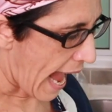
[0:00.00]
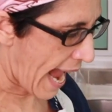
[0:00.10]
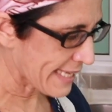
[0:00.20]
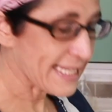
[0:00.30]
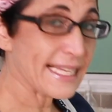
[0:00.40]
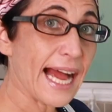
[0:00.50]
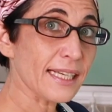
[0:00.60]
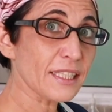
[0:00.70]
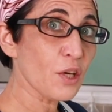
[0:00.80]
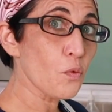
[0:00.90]
I
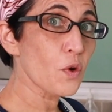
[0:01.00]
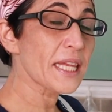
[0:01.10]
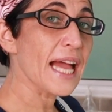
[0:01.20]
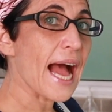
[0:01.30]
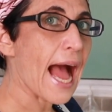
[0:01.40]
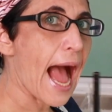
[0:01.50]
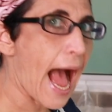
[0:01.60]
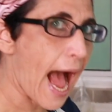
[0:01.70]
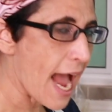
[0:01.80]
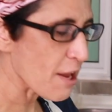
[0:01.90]
start with the
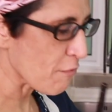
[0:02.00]
high